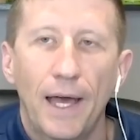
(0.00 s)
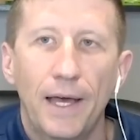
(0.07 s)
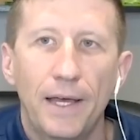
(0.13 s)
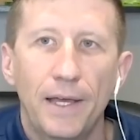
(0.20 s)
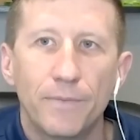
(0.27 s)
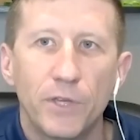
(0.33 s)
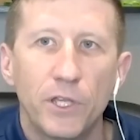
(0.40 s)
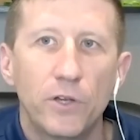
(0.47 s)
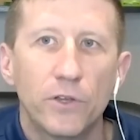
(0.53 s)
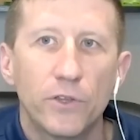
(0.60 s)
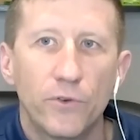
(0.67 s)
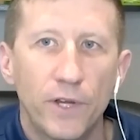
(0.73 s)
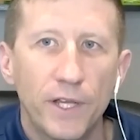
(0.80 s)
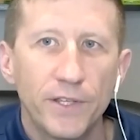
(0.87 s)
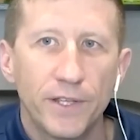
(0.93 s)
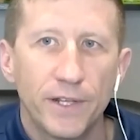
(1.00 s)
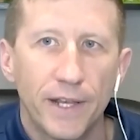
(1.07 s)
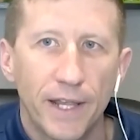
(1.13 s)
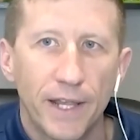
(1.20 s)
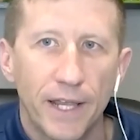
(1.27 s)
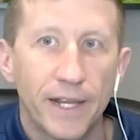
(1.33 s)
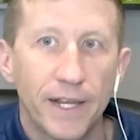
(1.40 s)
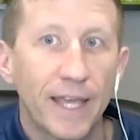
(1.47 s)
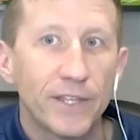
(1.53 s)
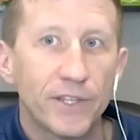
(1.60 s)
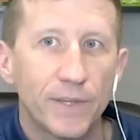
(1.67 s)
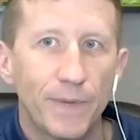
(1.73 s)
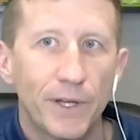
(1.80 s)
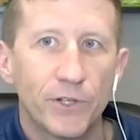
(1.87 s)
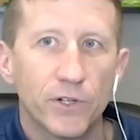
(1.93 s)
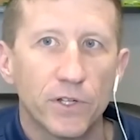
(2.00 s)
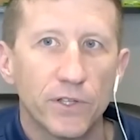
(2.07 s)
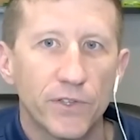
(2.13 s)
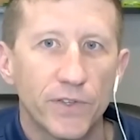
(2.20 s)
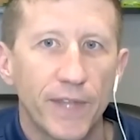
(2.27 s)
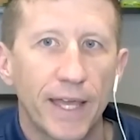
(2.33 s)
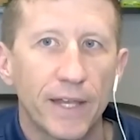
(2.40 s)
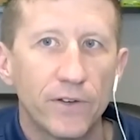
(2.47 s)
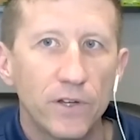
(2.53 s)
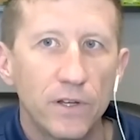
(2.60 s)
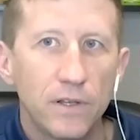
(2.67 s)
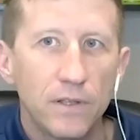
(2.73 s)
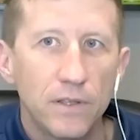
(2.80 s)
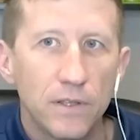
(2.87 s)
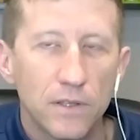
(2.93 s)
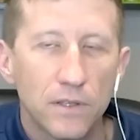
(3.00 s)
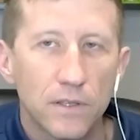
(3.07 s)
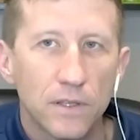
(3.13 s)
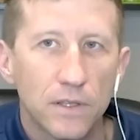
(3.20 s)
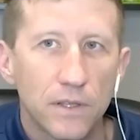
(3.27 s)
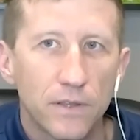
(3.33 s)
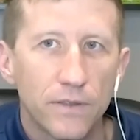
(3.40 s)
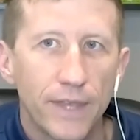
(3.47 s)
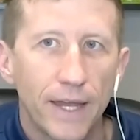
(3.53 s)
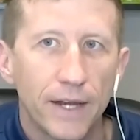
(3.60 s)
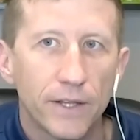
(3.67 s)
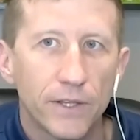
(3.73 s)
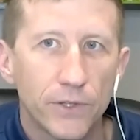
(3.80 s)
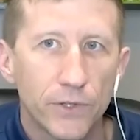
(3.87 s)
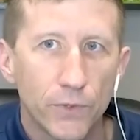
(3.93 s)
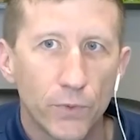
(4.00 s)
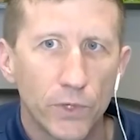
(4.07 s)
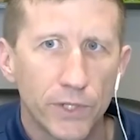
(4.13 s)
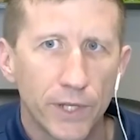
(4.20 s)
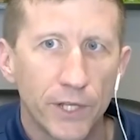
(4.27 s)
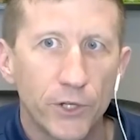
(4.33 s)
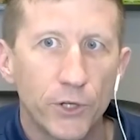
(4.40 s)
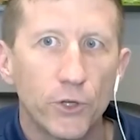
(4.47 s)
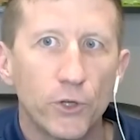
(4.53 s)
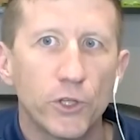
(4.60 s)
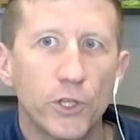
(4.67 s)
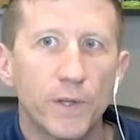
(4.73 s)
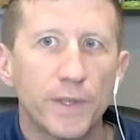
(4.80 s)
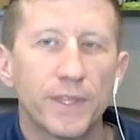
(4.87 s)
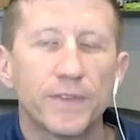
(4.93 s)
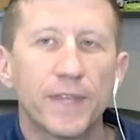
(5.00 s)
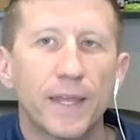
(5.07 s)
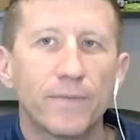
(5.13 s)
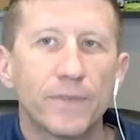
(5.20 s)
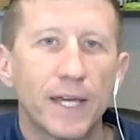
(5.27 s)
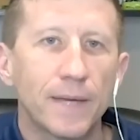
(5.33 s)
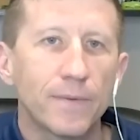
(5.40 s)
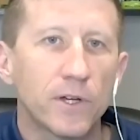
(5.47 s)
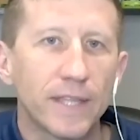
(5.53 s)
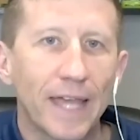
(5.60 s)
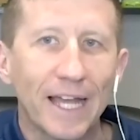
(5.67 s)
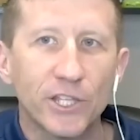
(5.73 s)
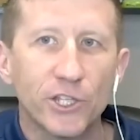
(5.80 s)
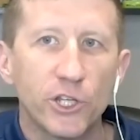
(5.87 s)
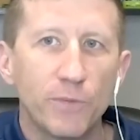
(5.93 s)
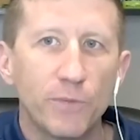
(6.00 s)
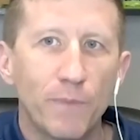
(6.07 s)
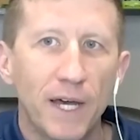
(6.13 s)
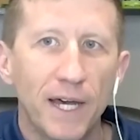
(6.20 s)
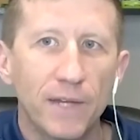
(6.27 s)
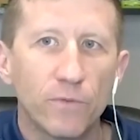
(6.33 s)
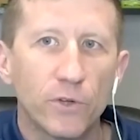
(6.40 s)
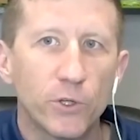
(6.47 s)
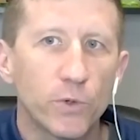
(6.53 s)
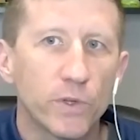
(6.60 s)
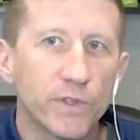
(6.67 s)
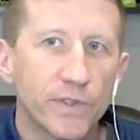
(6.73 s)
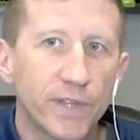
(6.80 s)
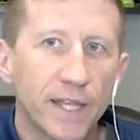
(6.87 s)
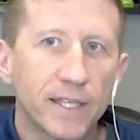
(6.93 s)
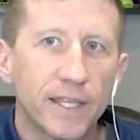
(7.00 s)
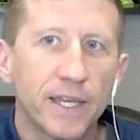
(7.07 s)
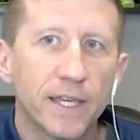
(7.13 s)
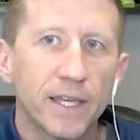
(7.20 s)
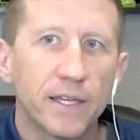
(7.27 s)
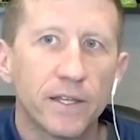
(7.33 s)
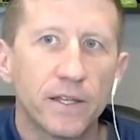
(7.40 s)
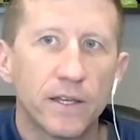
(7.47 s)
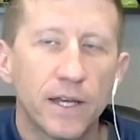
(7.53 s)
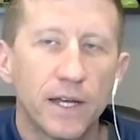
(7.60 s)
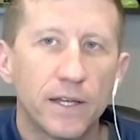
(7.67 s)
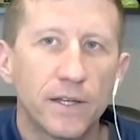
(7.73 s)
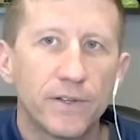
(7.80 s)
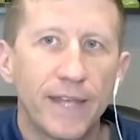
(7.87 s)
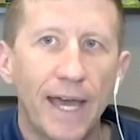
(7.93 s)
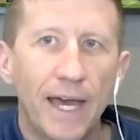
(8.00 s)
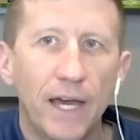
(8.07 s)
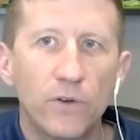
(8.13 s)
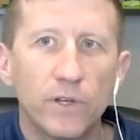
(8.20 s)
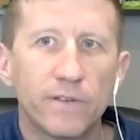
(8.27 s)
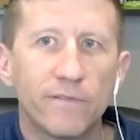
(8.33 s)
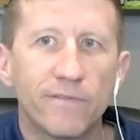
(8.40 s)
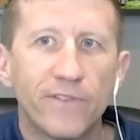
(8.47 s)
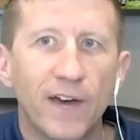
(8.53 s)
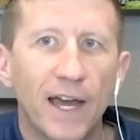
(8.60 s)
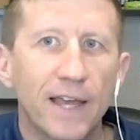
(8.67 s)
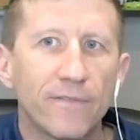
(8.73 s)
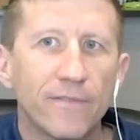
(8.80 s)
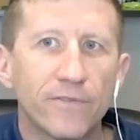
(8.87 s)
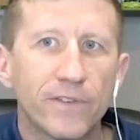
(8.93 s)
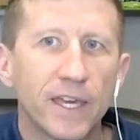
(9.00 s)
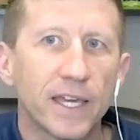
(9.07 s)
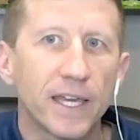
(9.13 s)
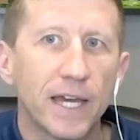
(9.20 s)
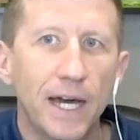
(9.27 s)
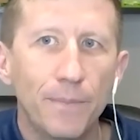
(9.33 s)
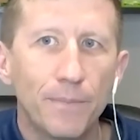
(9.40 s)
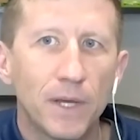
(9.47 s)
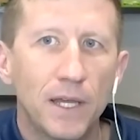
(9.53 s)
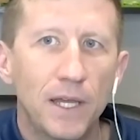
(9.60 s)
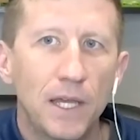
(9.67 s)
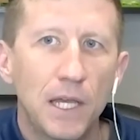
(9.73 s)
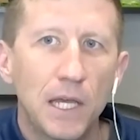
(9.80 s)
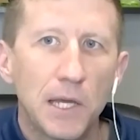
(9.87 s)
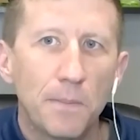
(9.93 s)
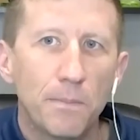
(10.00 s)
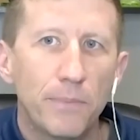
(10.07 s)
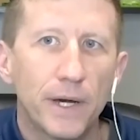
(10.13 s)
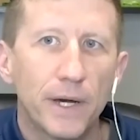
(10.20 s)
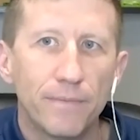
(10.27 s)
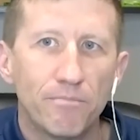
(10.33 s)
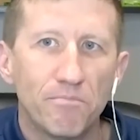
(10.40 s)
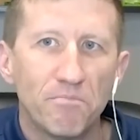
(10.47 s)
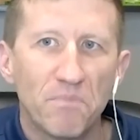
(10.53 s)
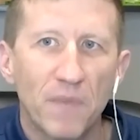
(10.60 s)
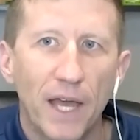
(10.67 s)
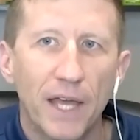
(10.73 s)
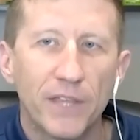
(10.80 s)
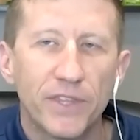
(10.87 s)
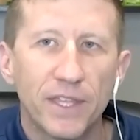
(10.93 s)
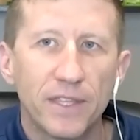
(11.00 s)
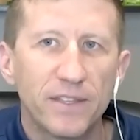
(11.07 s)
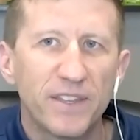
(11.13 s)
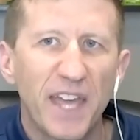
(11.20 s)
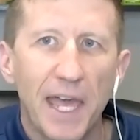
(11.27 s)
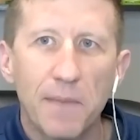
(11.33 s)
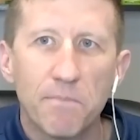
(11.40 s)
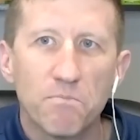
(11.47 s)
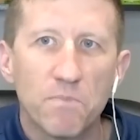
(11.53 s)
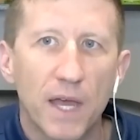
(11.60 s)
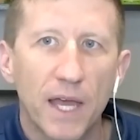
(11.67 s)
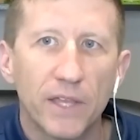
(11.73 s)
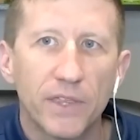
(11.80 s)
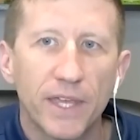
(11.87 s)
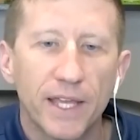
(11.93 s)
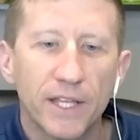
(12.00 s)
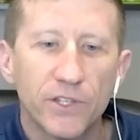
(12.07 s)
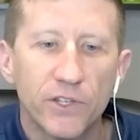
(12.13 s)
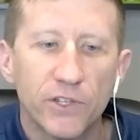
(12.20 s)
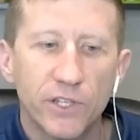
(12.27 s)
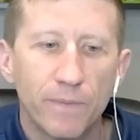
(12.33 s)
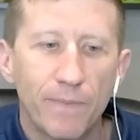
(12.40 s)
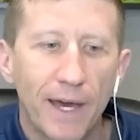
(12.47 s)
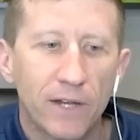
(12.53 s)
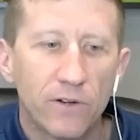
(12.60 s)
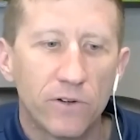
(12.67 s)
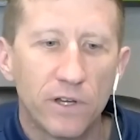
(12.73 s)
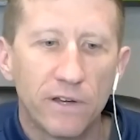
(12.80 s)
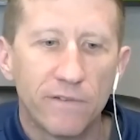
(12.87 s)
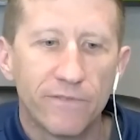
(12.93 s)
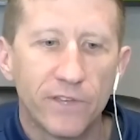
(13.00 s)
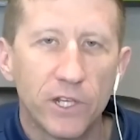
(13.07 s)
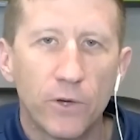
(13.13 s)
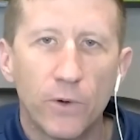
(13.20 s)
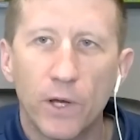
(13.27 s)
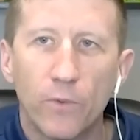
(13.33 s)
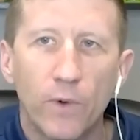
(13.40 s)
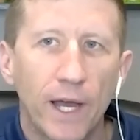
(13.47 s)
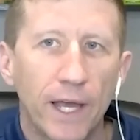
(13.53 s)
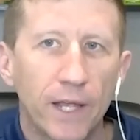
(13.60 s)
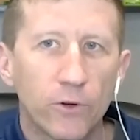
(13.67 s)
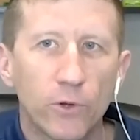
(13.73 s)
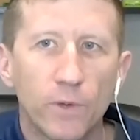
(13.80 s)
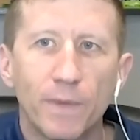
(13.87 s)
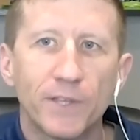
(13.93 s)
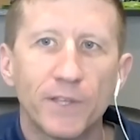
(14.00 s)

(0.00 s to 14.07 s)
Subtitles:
There is an asymmetrical standard that was introduced at the same time called XGPON, which was 10 gig down and 5 gig up. But at the end of the day, I think it's just a matter of, why are we